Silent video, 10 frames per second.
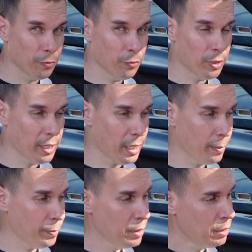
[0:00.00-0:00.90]
the front
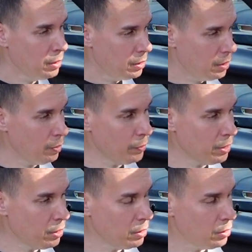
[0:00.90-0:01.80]
amp. Then we
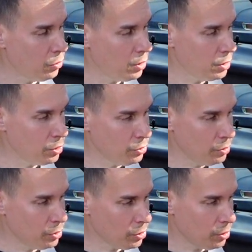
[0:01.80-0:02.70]
could go on to
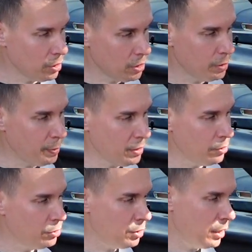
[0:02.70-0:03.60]
installing the
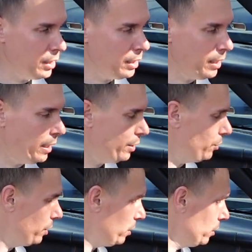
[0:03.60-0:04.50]
speakers and then the head
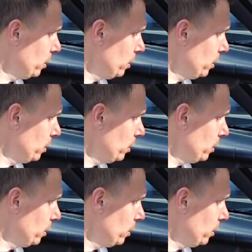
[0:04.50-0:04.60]
unit.